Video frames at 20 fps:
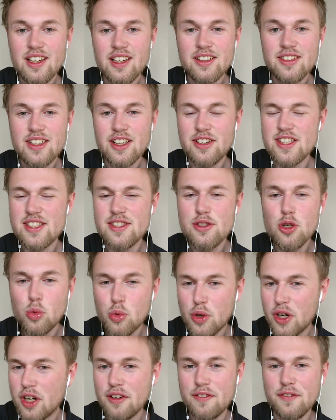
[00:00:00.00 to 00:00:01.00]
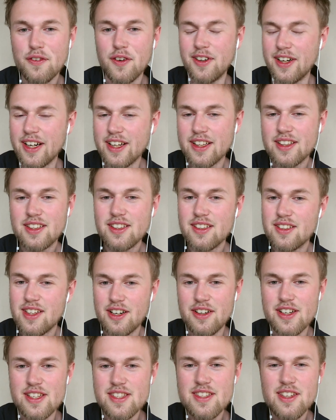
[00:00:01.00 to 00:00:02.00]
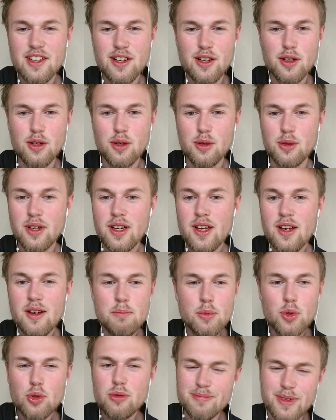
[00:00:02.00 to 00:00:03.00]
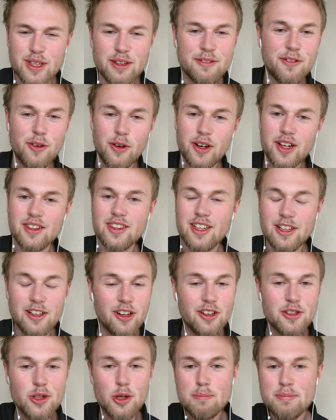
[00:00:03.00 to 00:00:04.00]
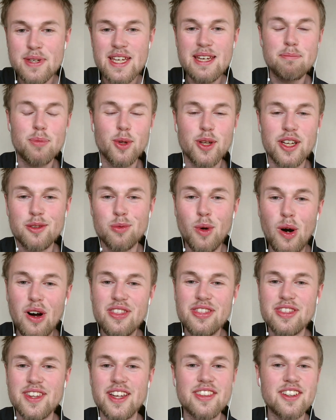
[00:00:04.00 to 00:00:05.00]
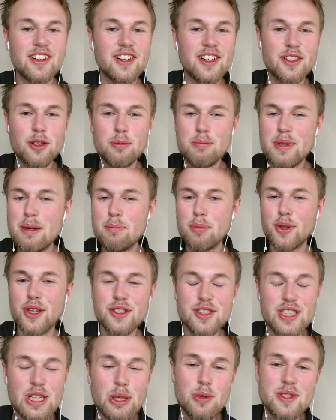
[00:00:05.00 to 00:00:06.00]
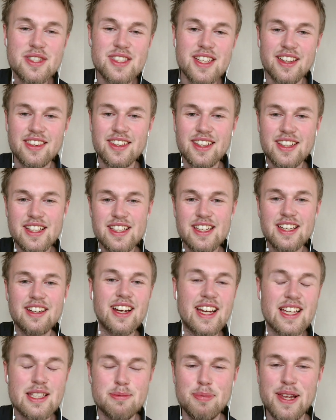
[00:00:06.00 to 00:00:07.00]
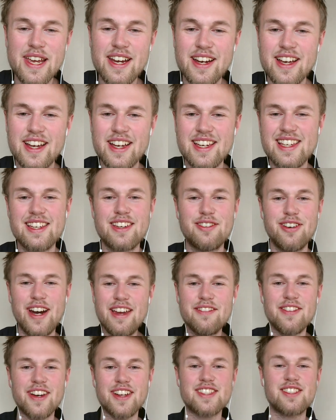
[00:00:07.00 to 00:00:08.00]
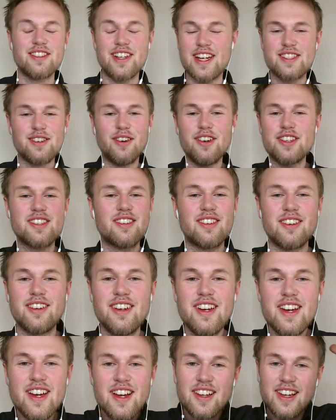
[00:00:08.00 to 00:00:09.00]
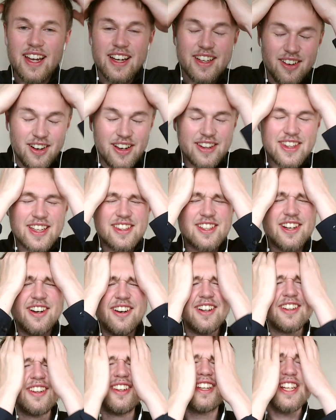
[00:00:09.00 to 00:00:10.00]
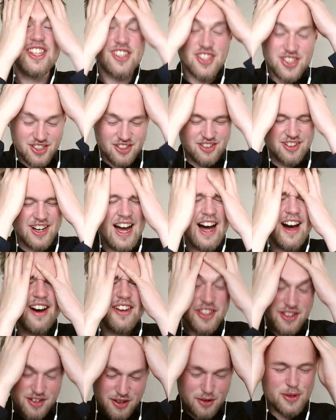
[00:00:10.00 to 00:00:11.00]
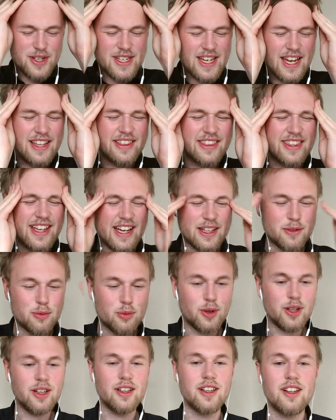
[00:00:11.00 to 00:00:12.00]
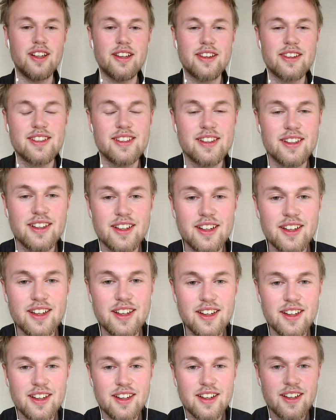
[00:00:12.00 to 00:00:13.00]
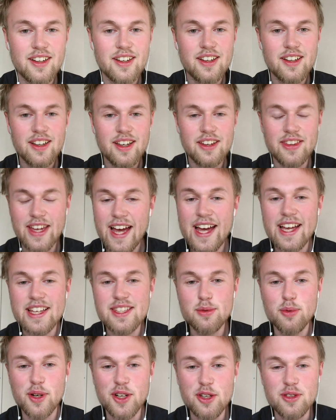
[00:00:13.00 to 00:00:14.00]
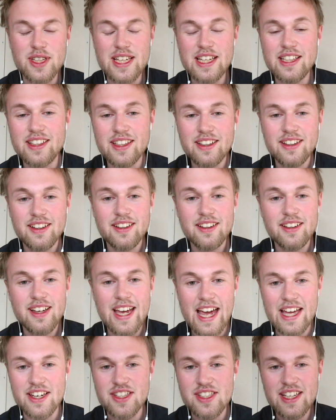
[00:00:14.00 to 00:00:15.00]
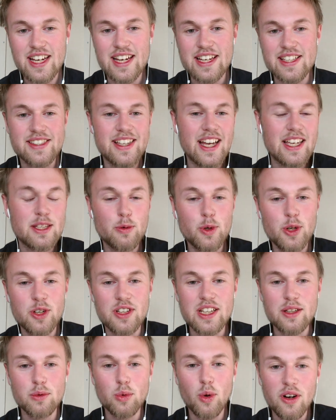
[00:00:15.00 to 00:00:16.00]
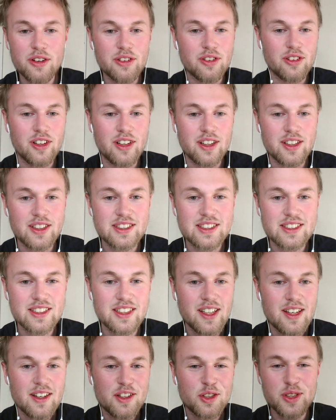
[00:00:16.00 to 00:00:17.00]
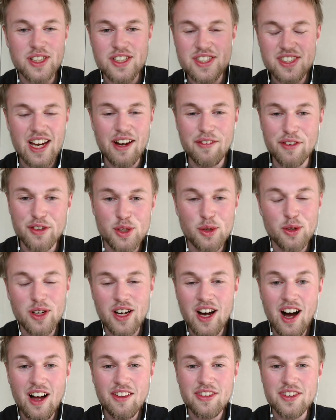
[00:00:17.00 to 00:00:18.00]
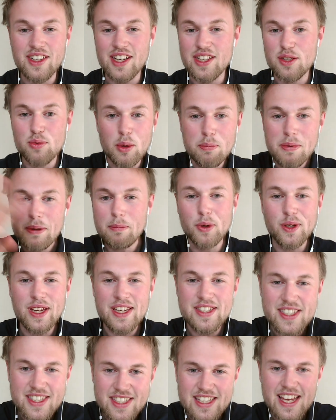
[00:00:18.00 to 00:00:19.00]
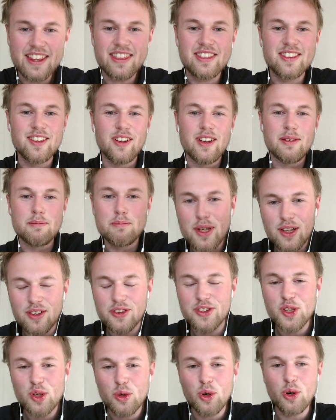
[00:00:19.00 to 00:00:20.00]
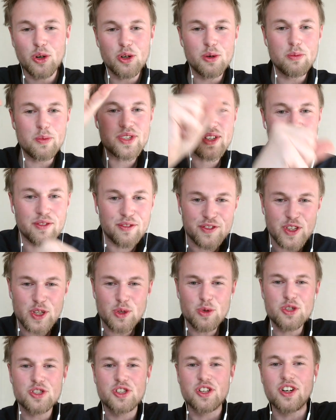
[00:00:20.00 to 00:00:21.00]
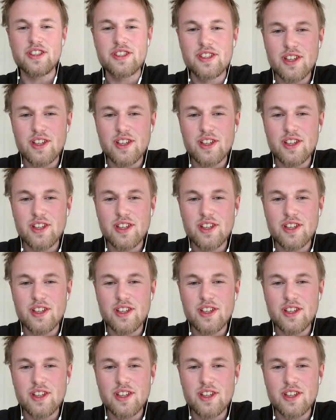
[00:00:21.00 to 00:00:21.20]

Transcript: There is no word for it. There is no movement for it. There are no people that want it. There are no people that use it, that crave it. So that's also like the eternal issue. How do you create that world? And that's where you need NJs. That's where you need wanderers who discover new continents where people can settle and build new homes and futures